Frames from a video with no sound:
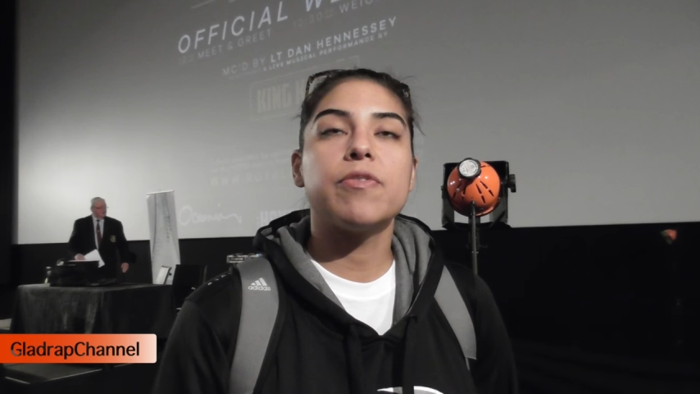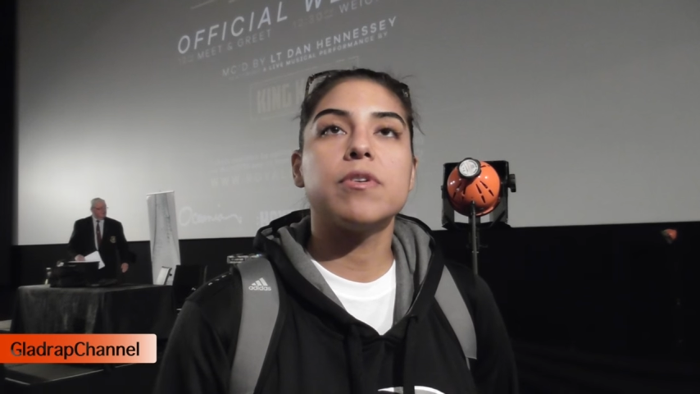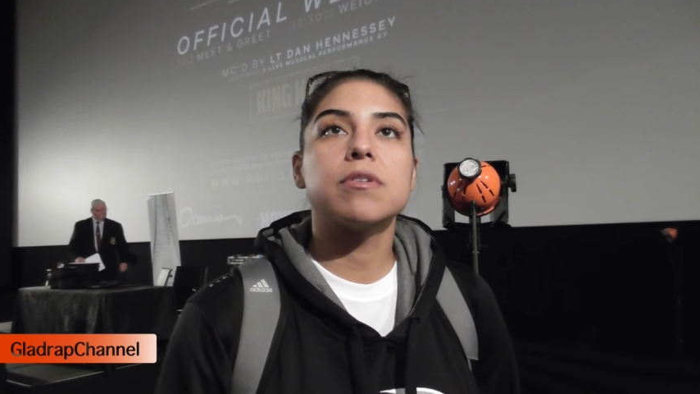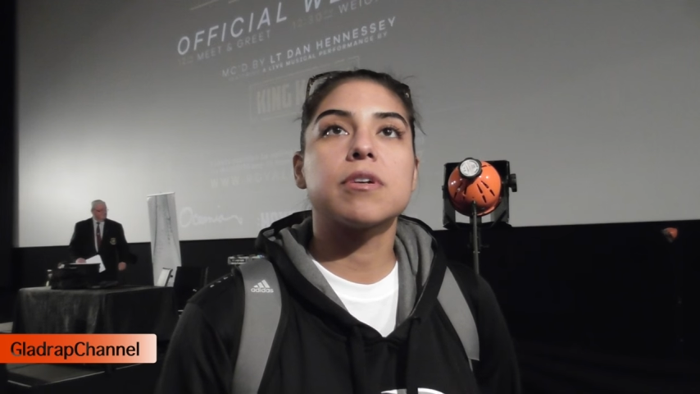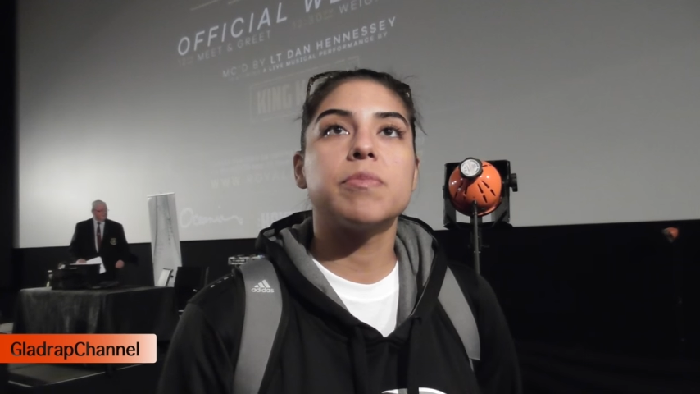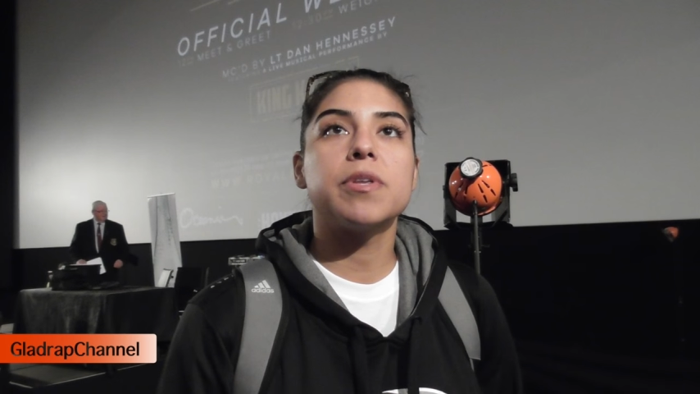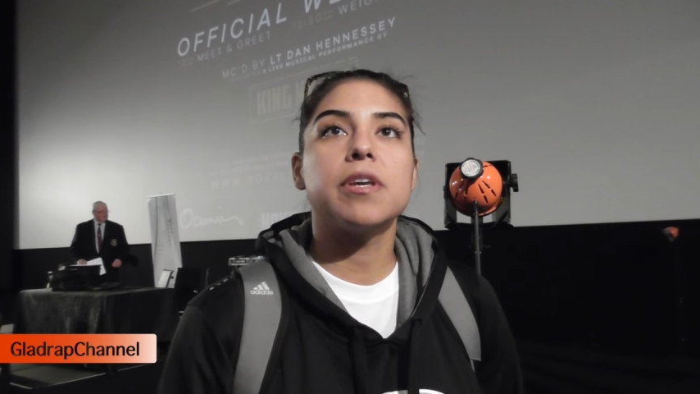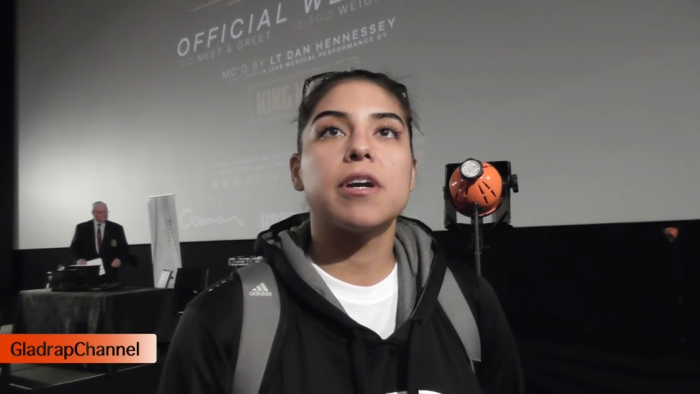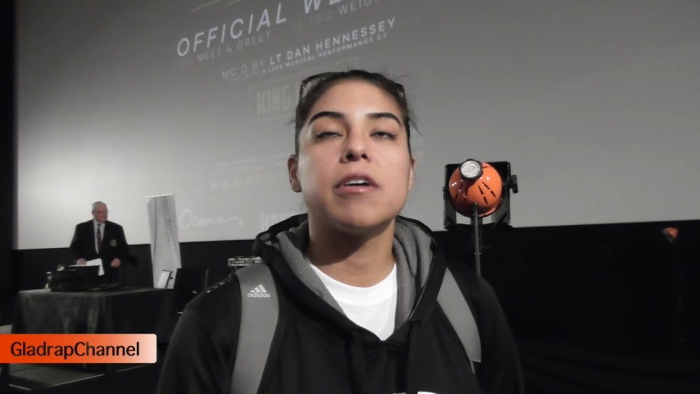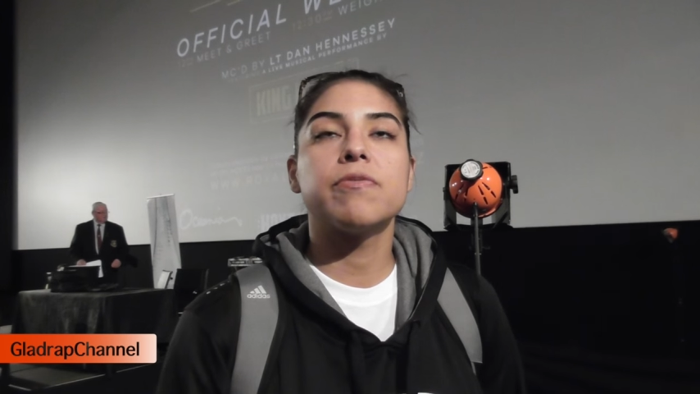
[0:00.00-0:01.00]
I feel
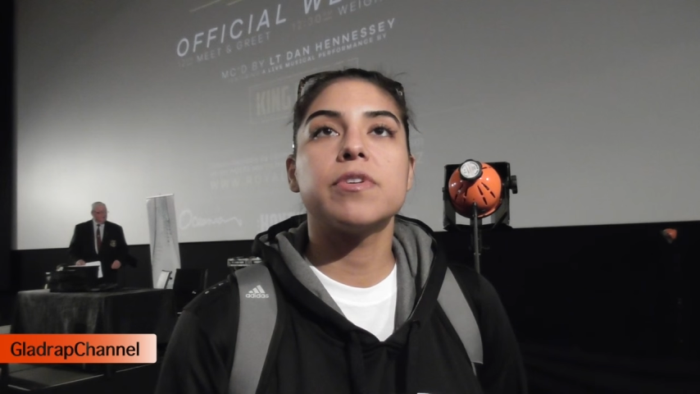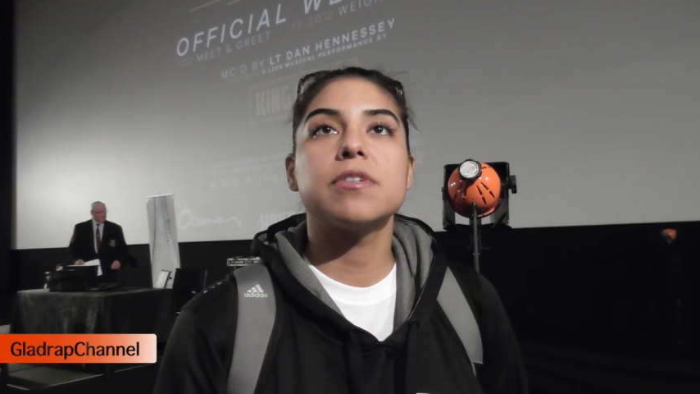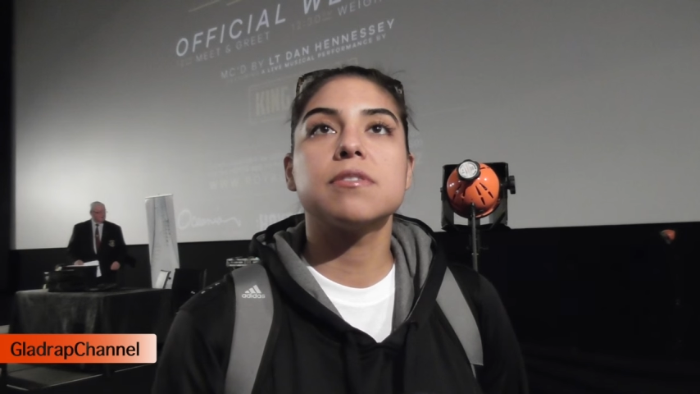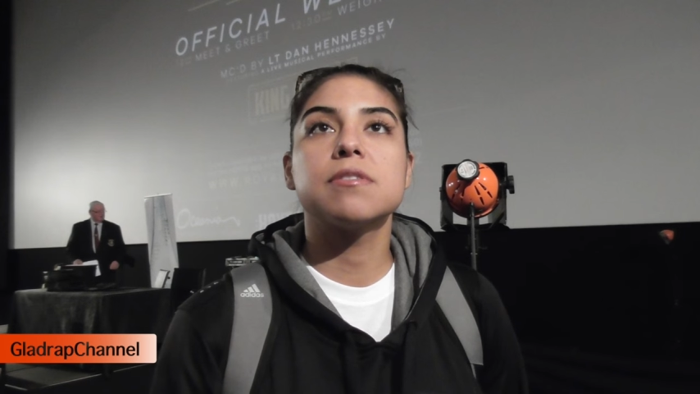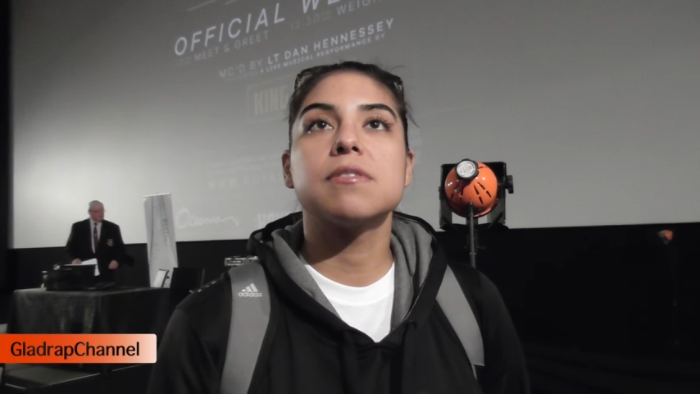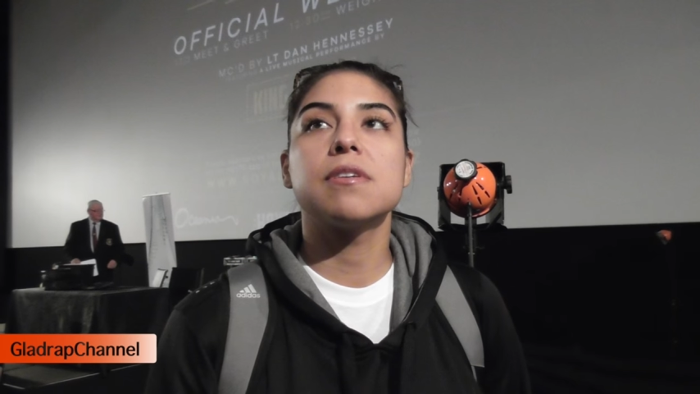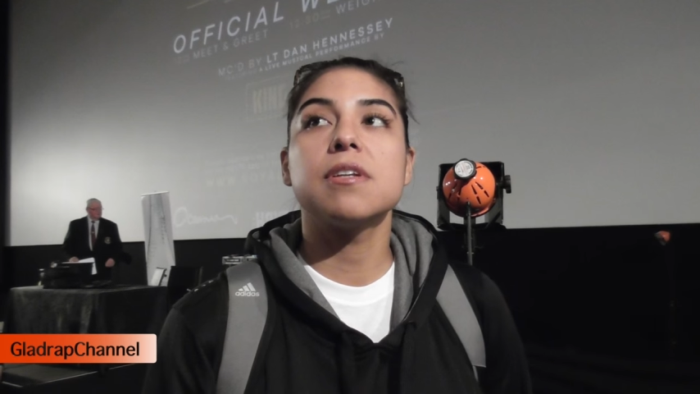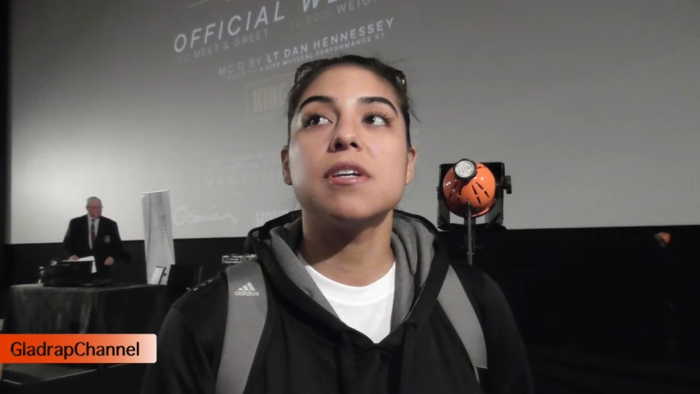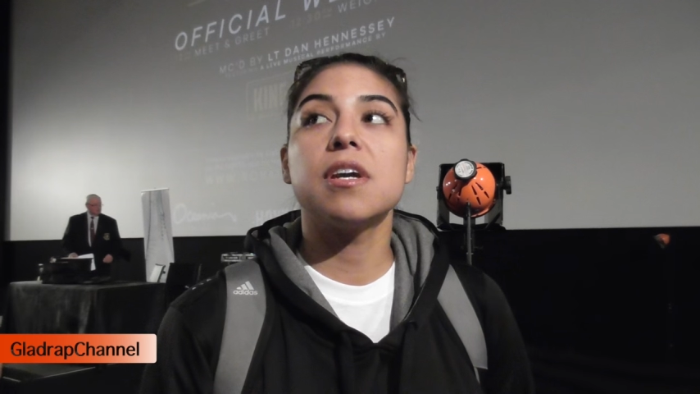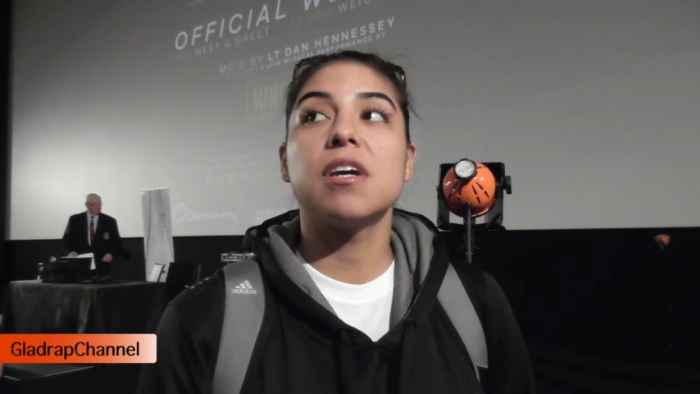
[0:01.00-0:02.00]
completely confident
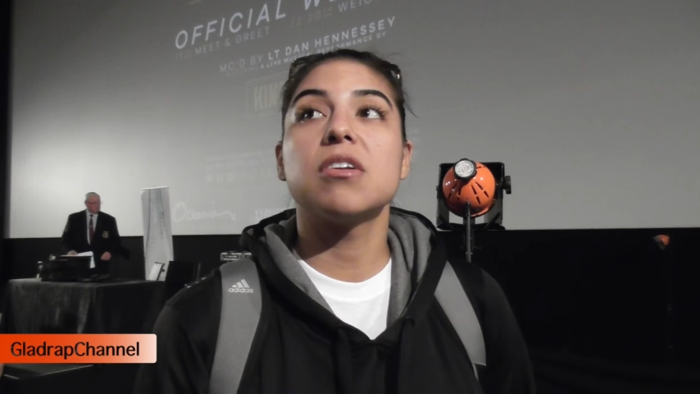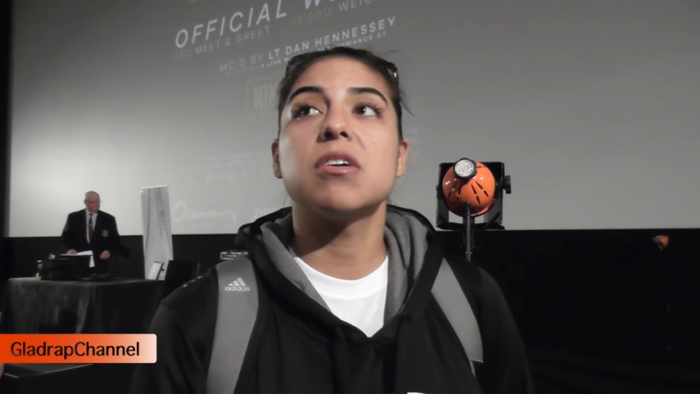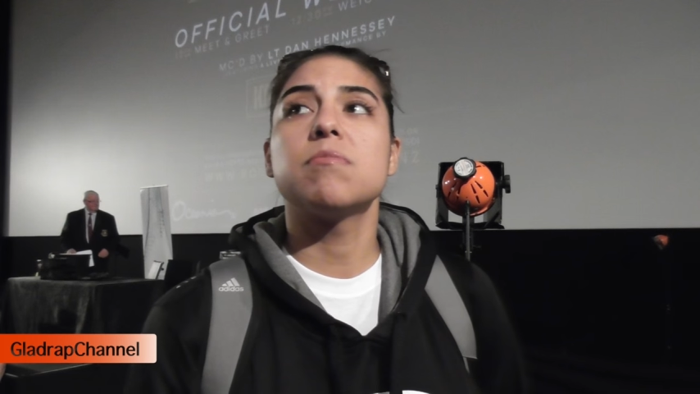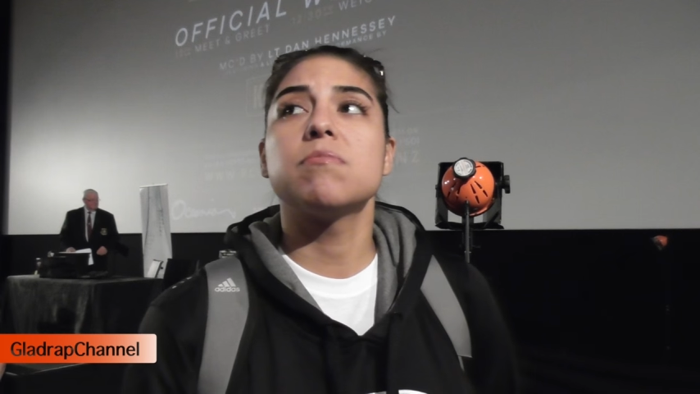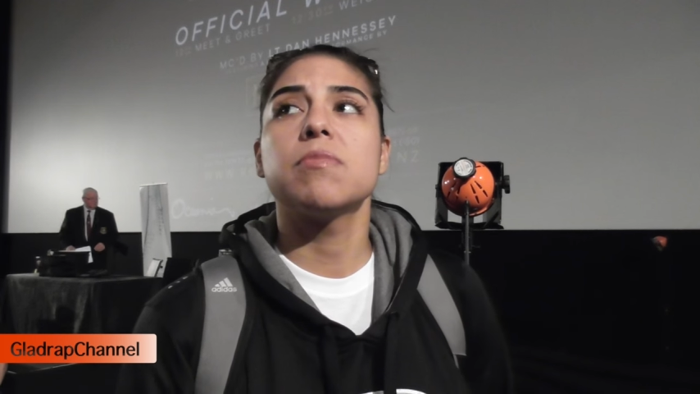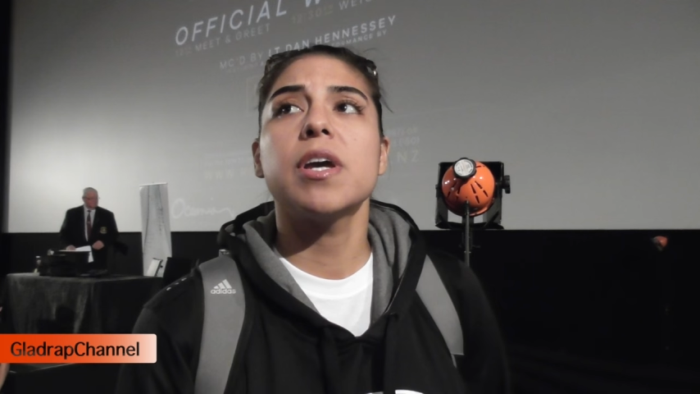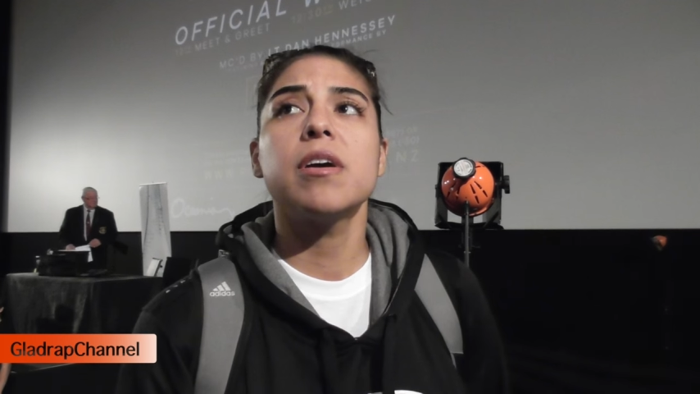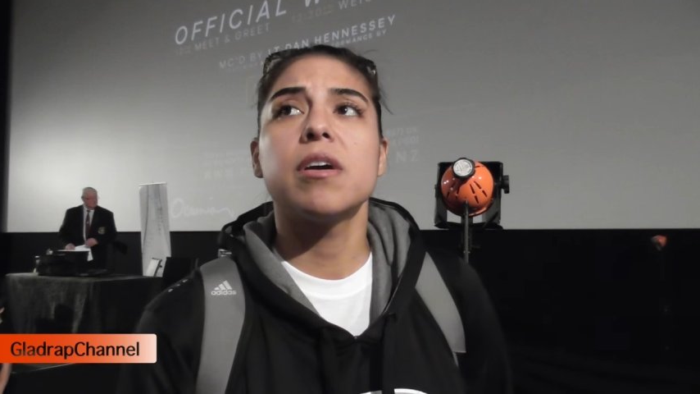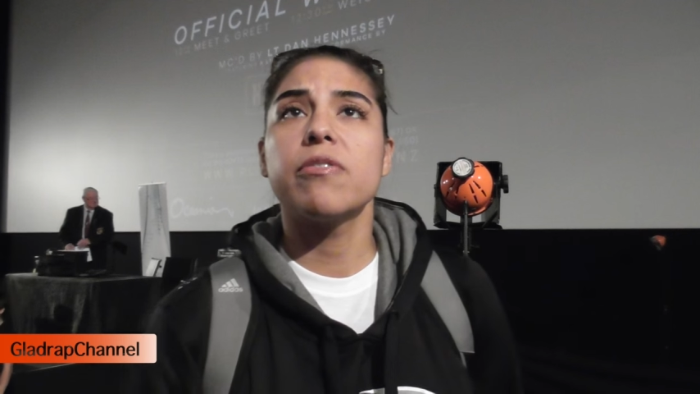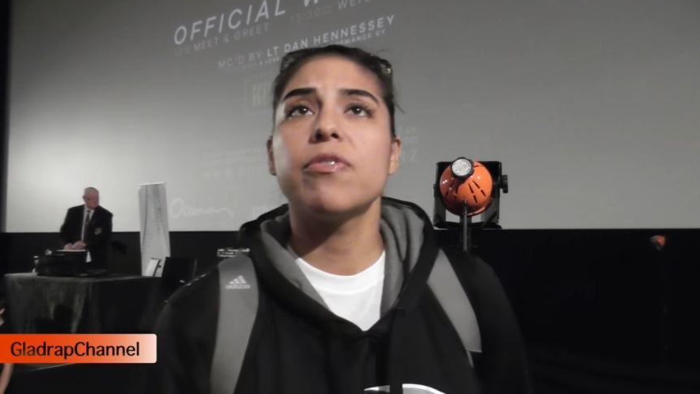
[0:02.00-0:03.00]
in it, and um, yeah,
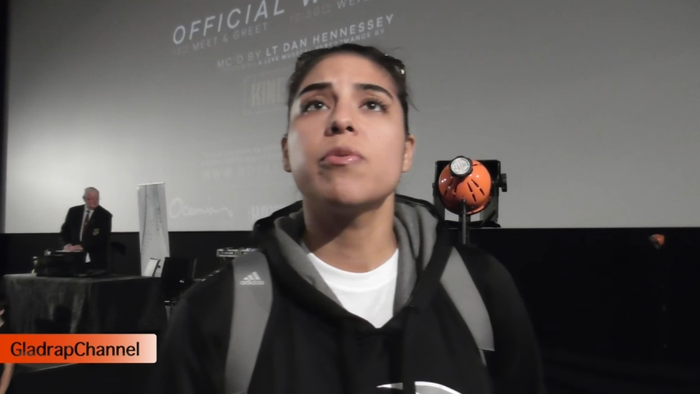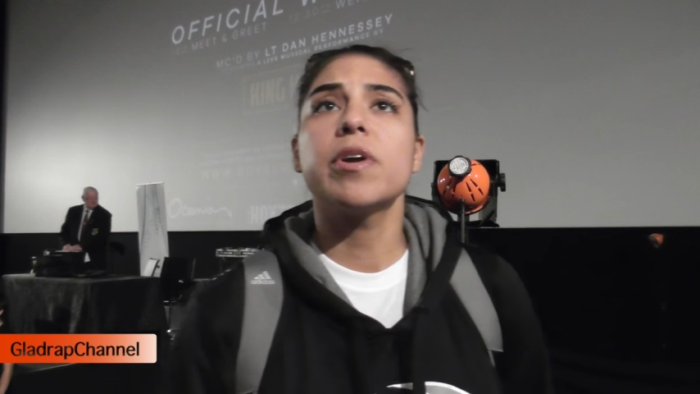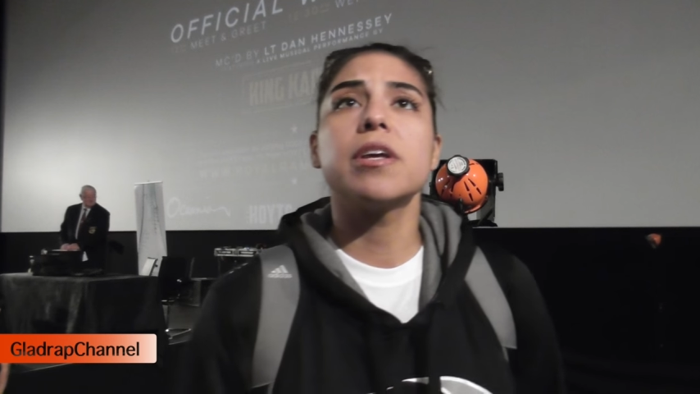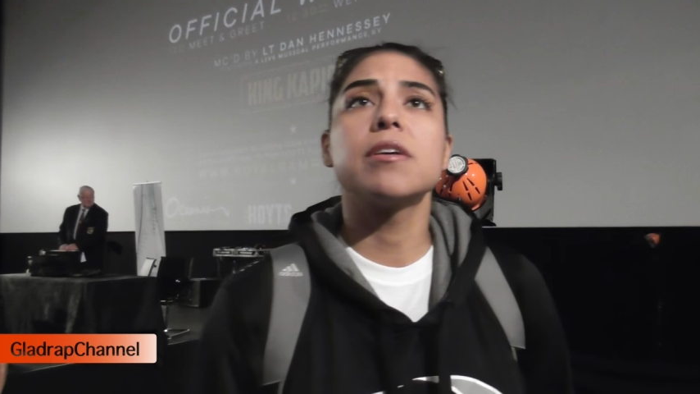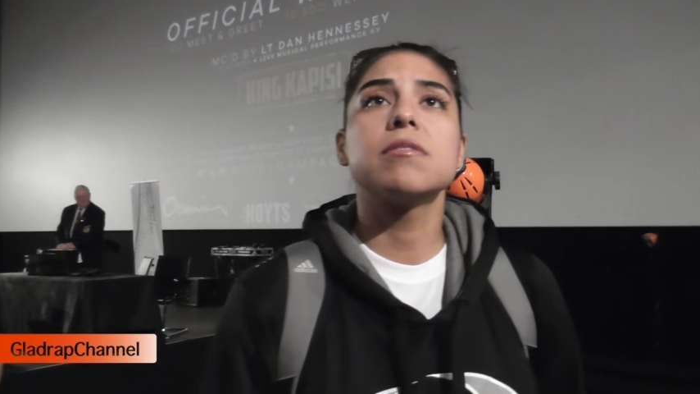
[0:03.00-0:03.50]
I feel ready.